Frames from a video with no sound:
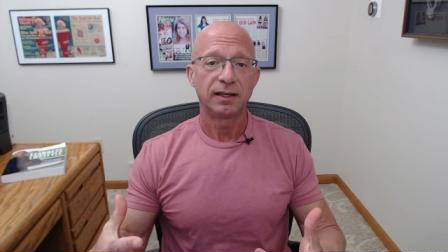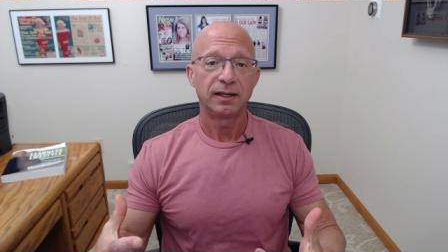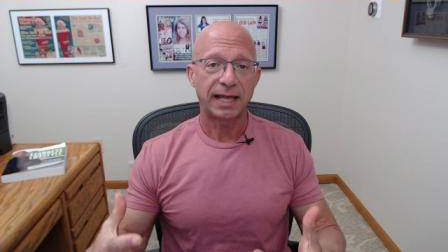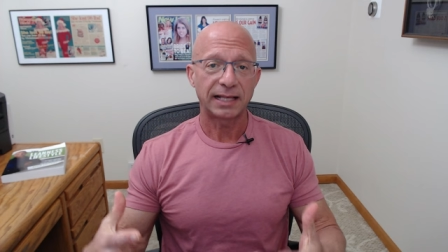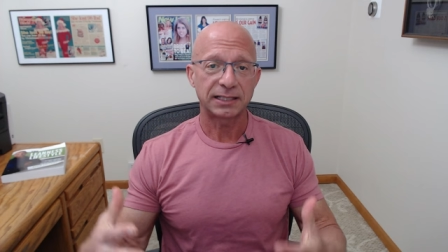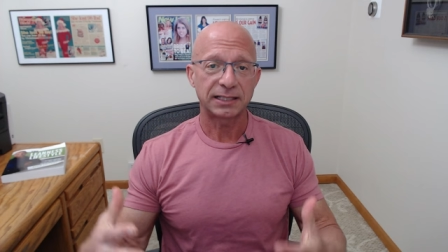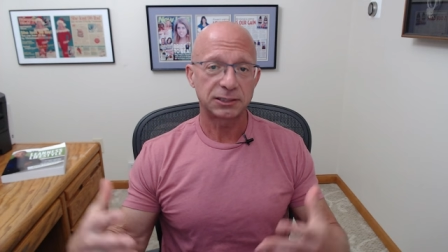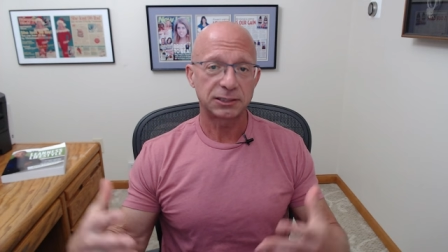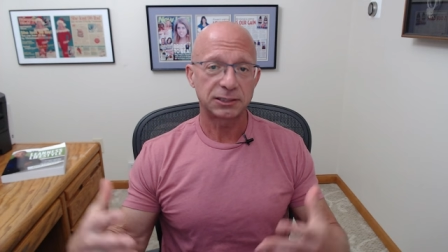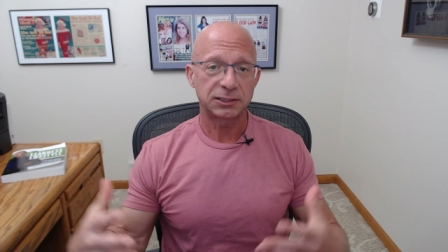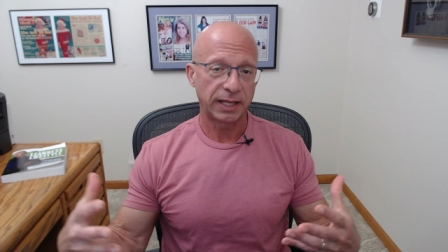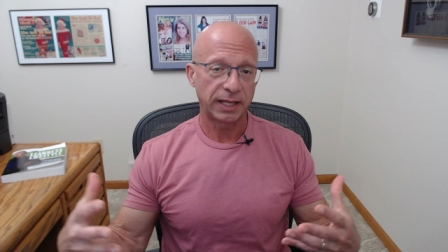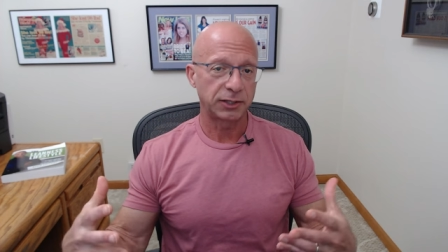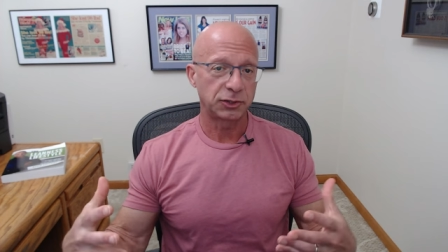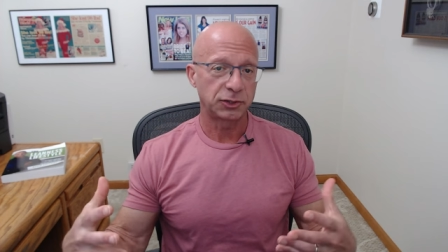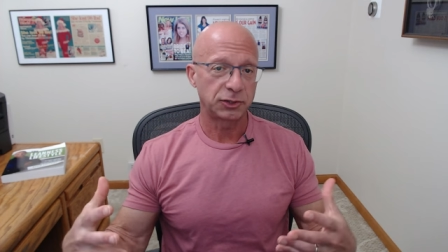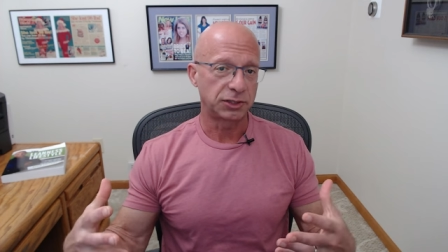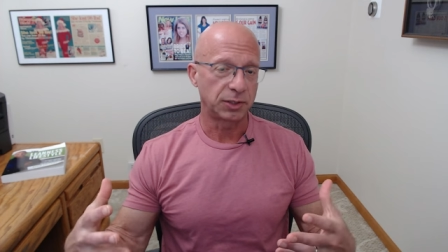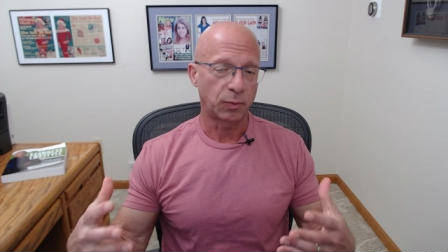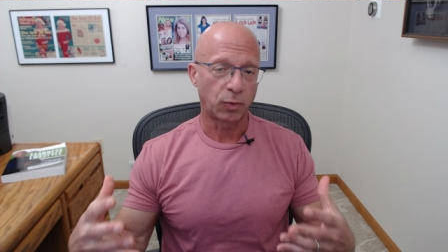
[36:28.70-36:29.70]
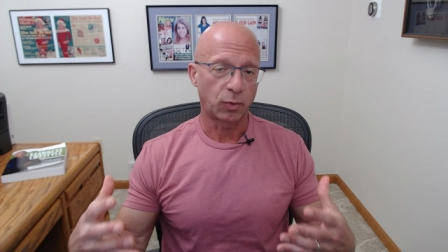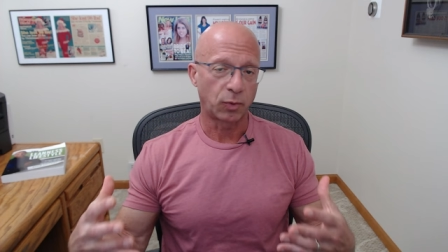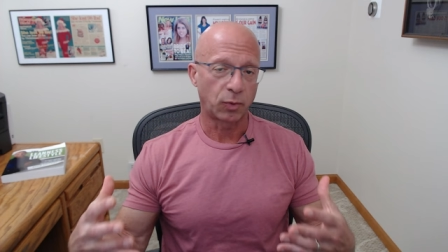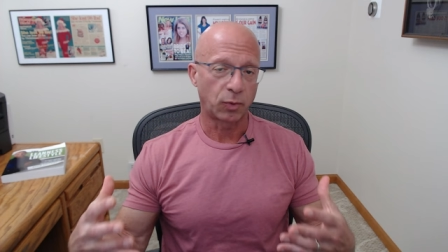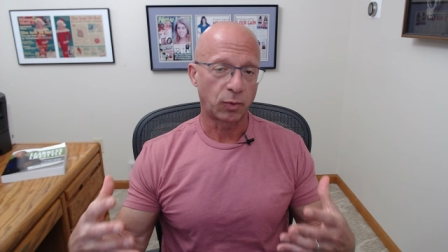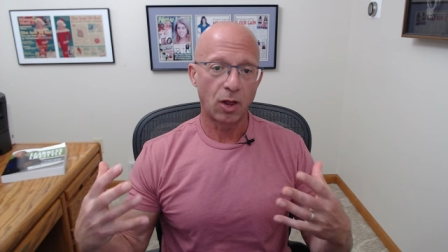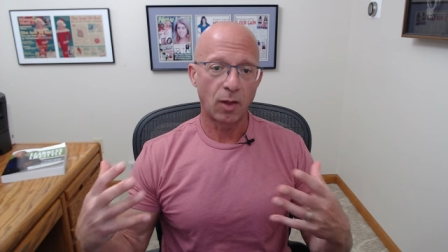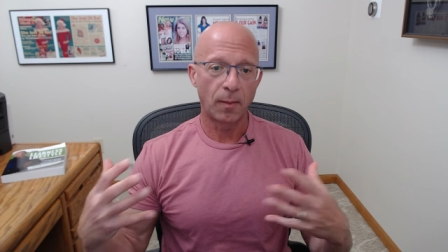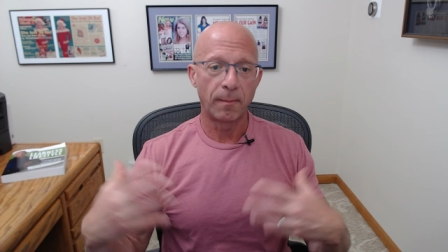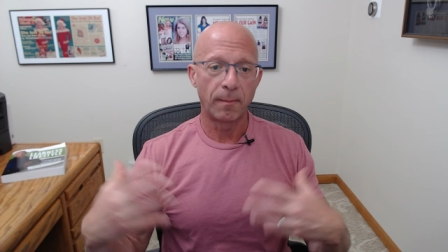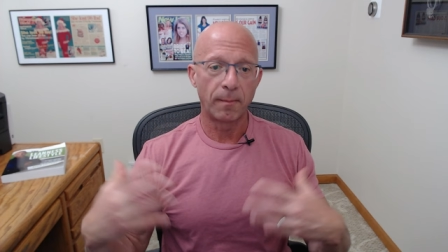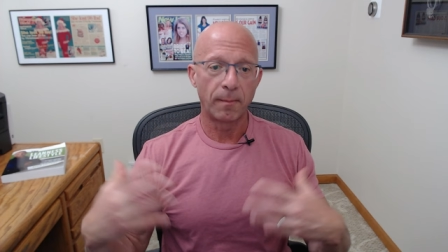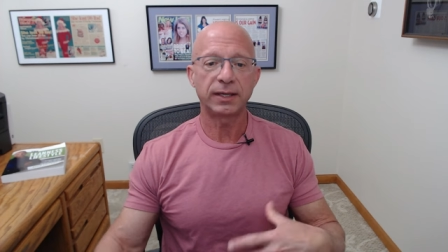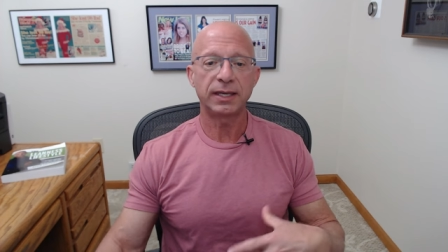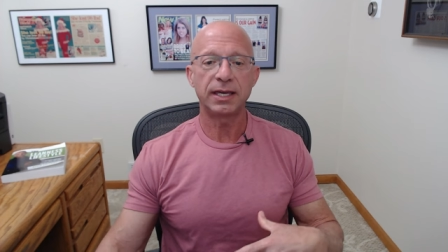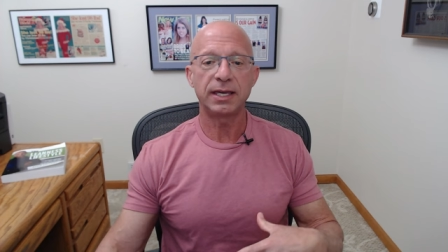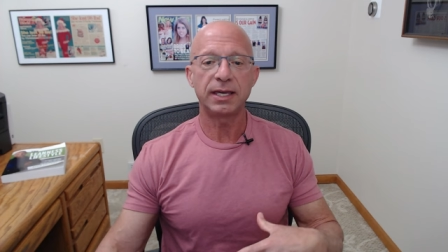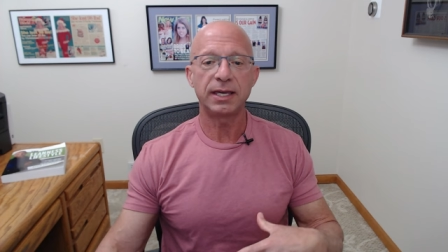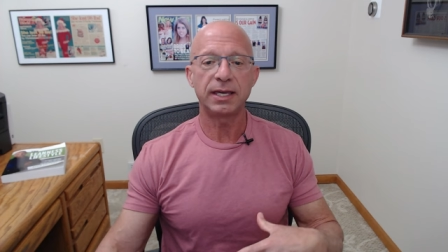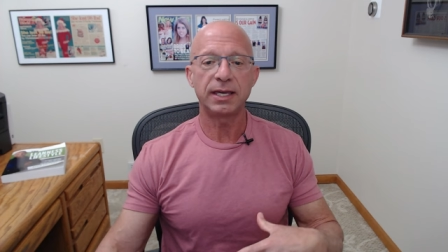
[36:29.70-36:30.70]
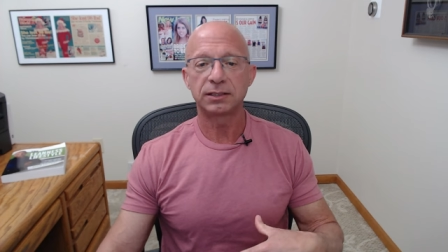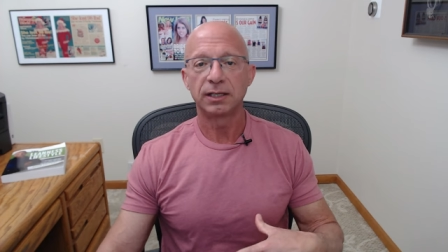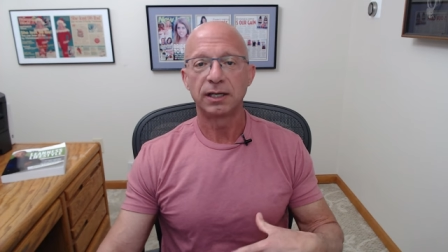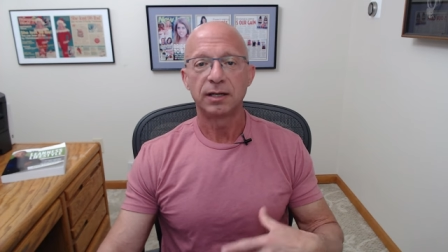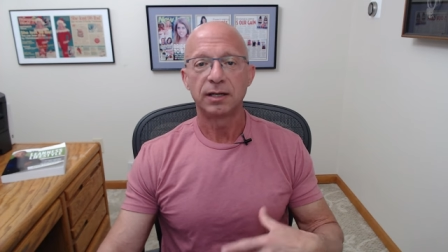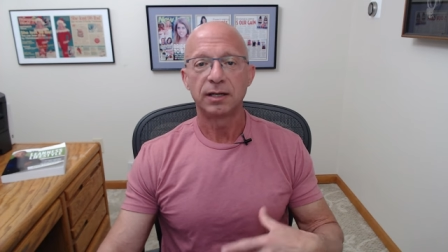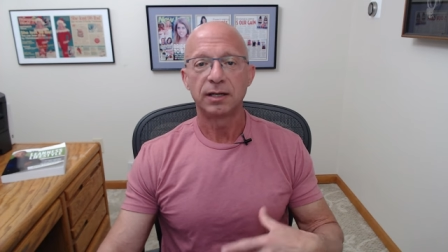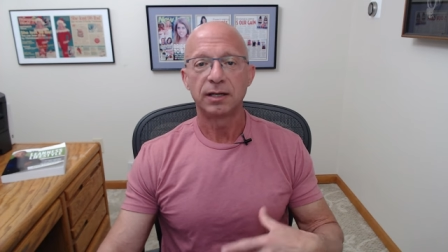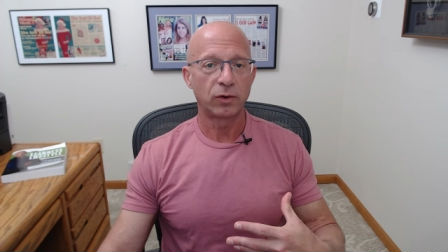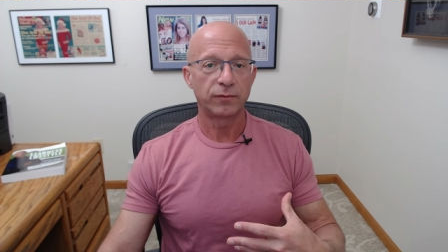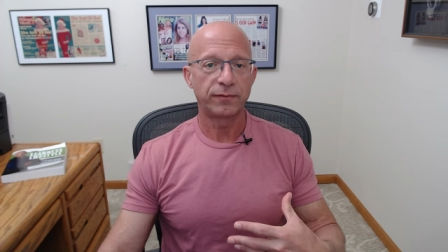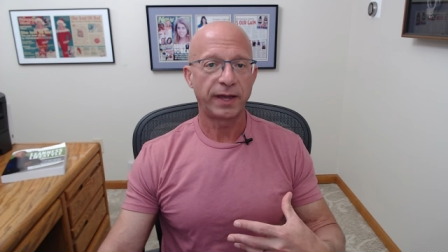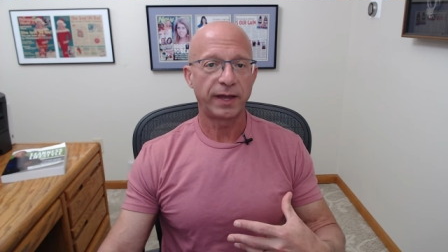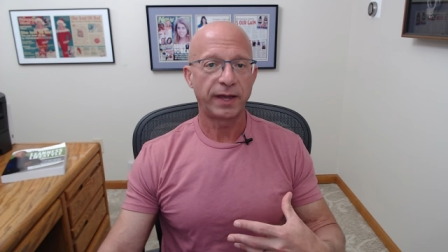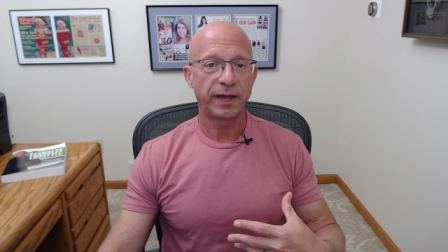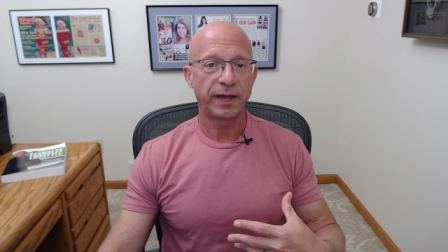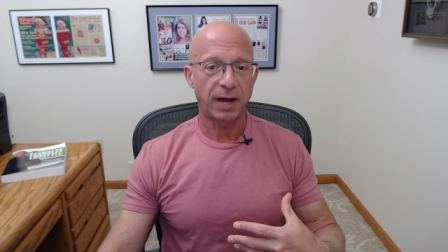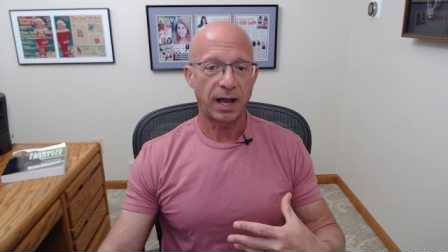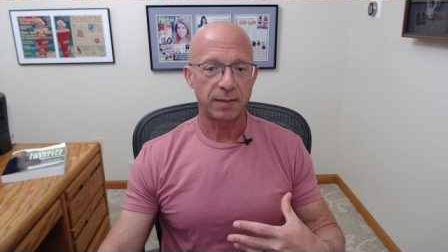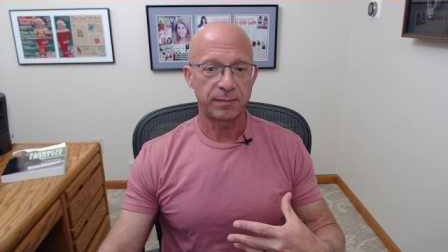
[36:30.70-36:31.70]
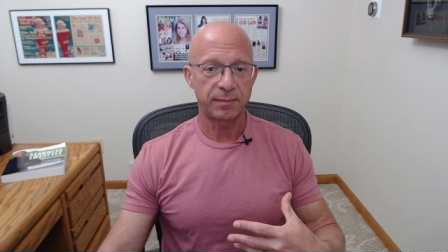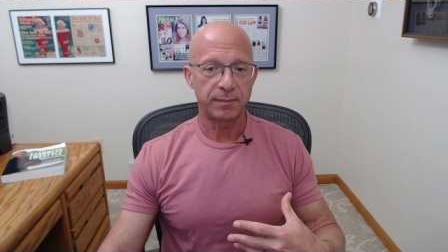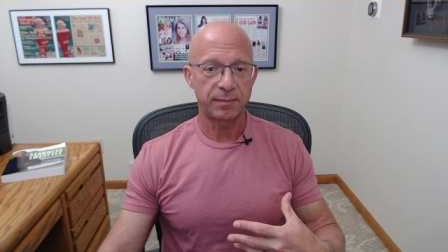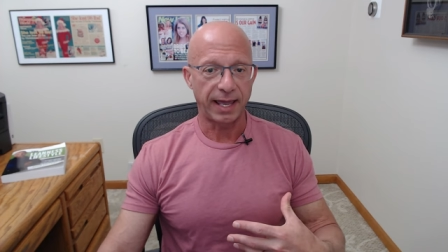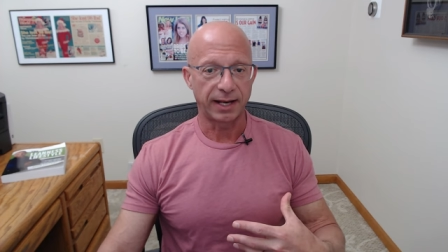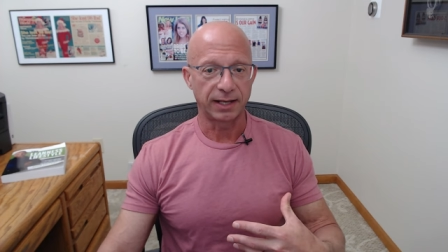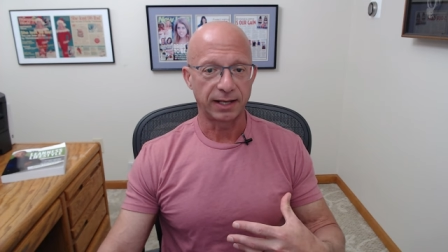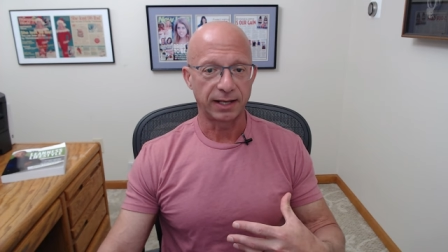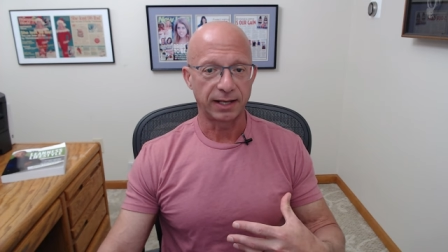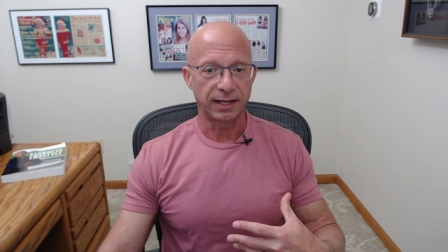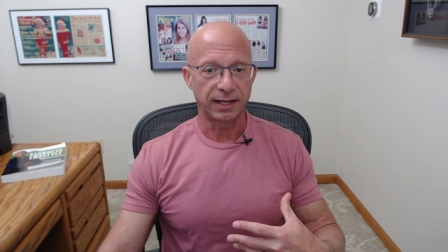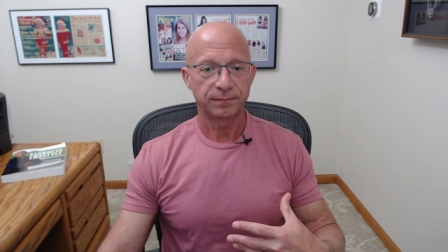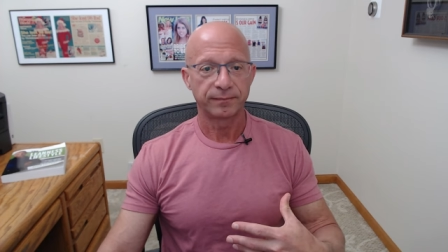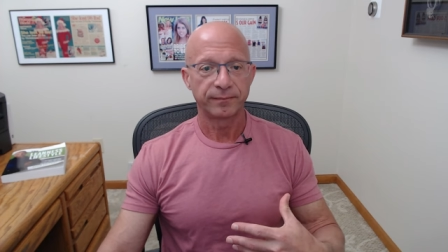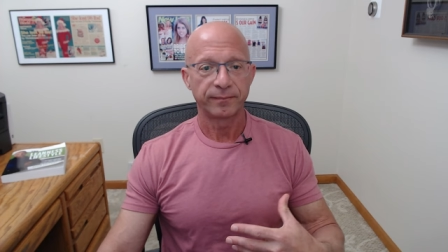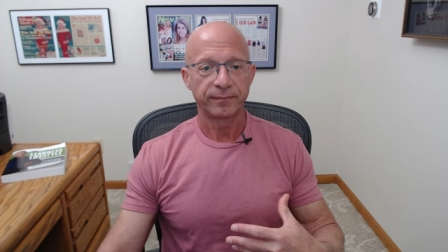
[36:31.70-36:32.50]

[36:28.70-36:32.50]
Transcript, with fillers: That's the relationship. We're all monkeys motivated by bananas.